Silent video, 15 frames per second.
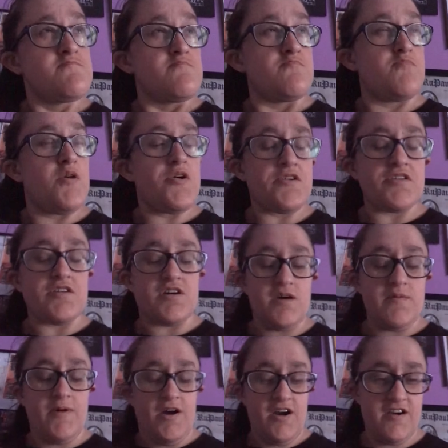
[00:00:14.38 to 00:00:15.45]
most of
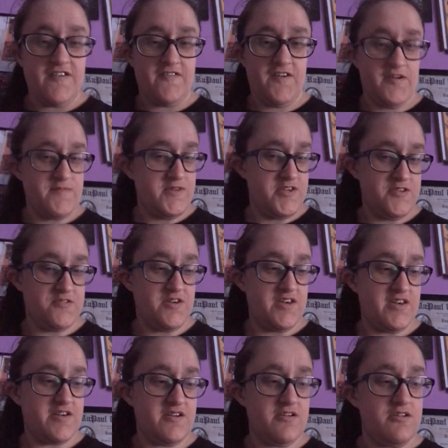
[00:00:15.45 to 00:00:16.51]
them are from the
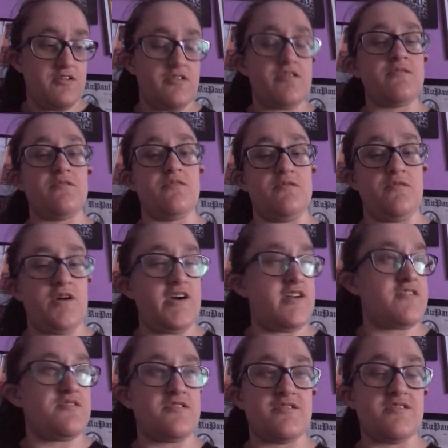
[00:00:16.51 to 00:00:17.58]
UK girl, who
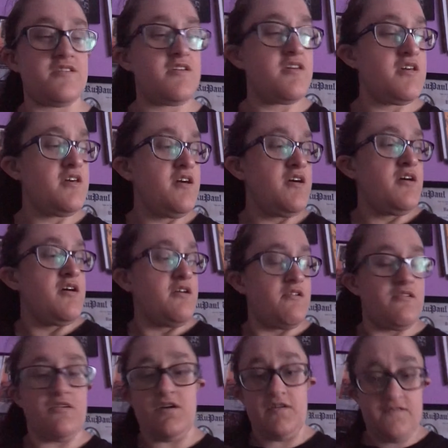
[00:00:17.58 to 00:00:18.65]
I just
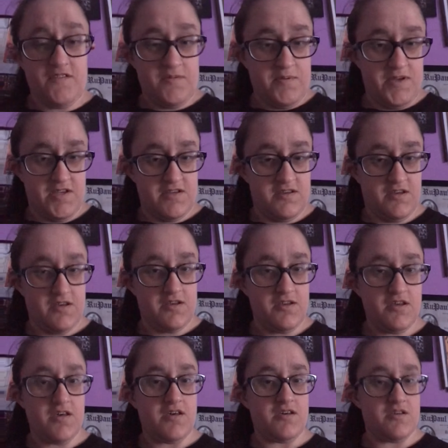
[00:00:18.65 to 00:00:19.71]
love to
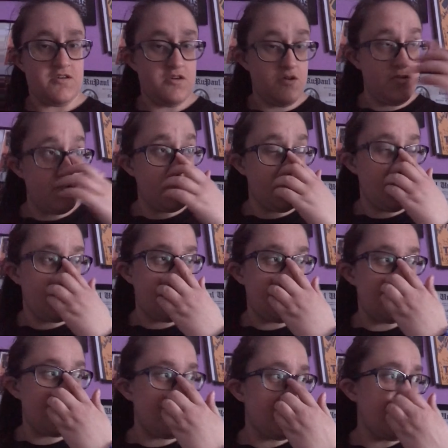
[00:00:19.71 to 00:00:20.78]
pieces so
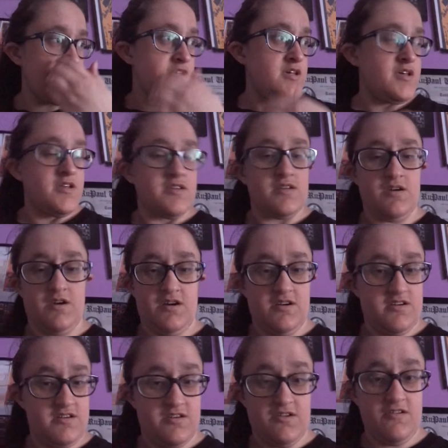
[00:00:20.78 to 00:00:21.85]
much.
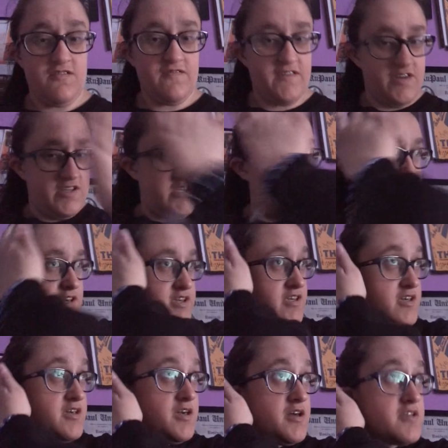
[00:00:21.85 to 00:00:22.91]
They're so funny. I
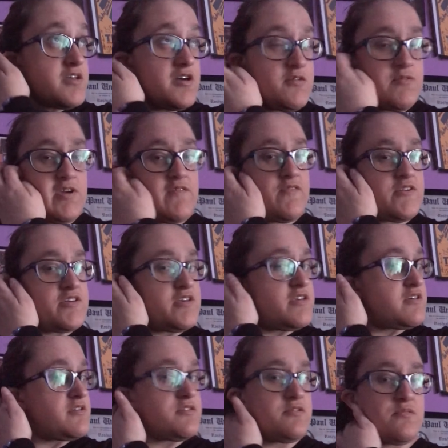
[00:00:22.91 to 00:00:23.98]
cannot wait for
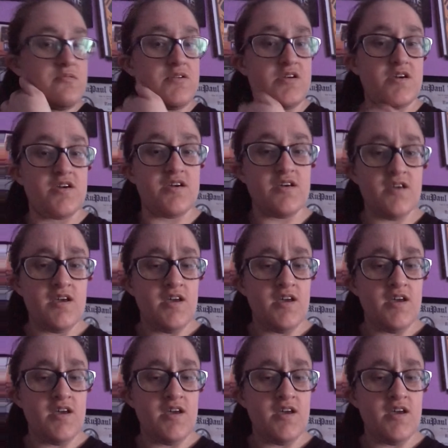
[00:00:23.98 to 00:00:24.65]
season 3.